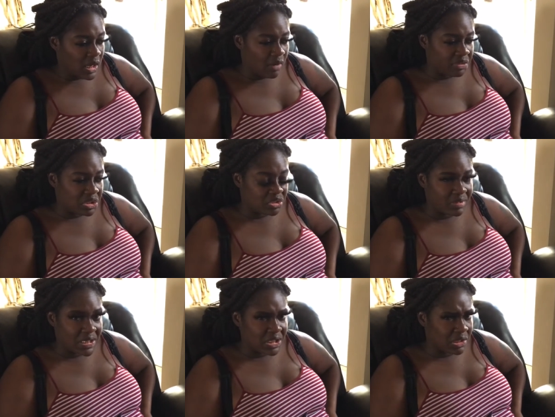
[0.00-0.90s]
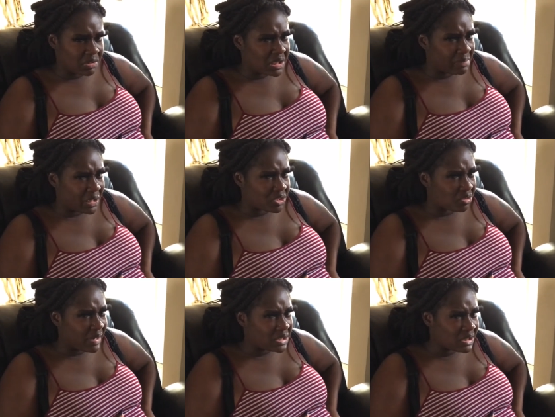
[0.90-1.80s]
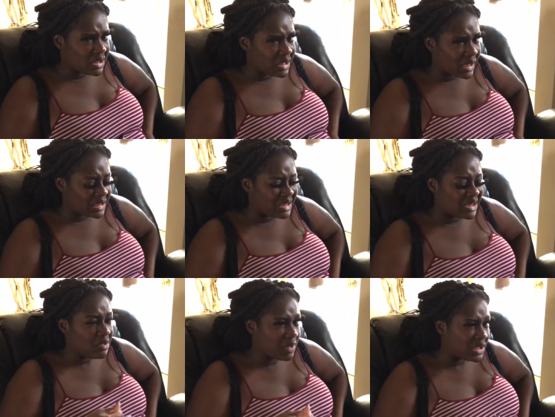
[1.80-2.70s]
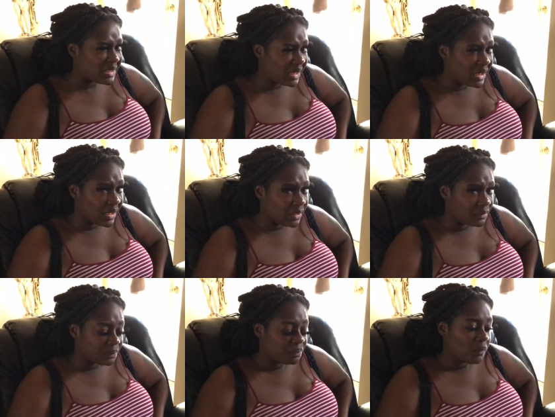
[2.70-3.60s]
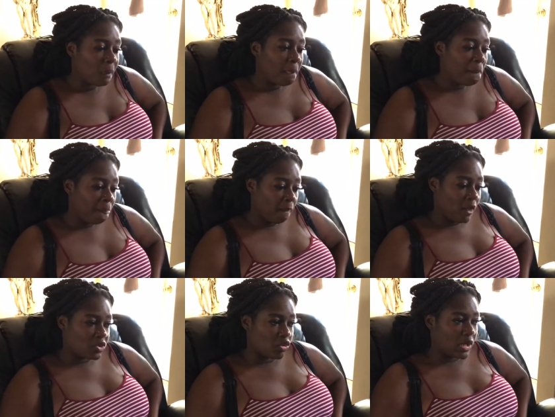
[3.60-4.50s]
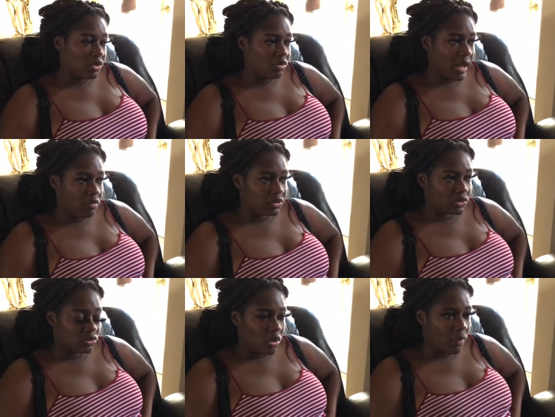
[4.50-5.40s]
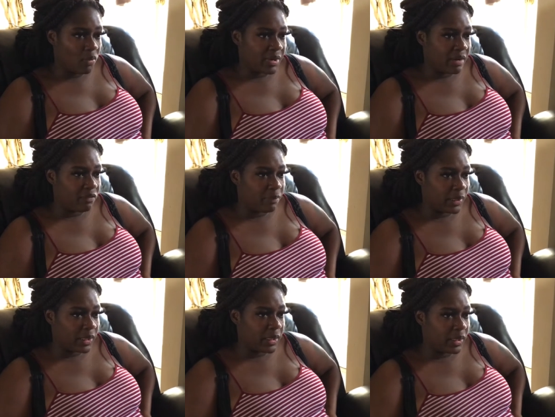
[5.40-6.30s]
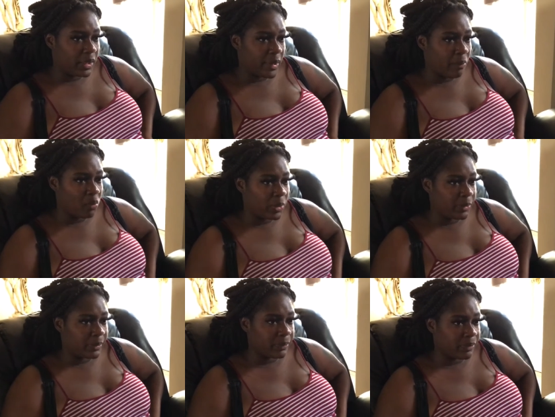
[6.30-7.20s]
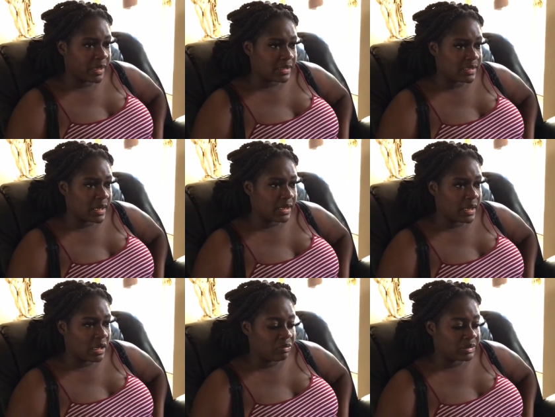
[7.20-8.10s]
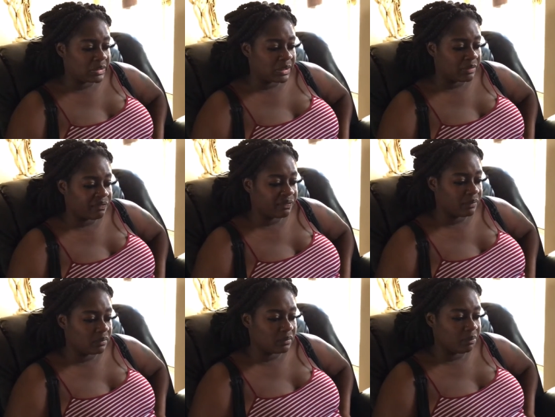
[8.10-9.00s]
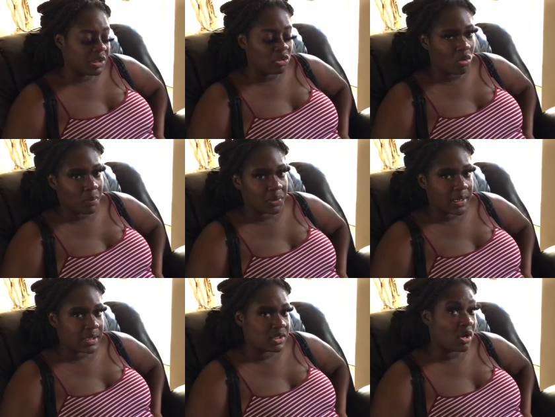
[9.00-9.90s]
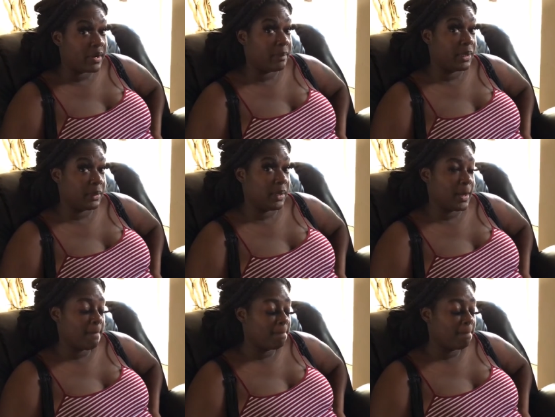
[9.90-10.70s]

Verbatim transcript: And when you scratch it, don't seem like you're scratching it. It's like it's deep in the skin. So I knew that was normal, whatever, but I'm wondering when I sat down, was it gonna be normal that it started burning?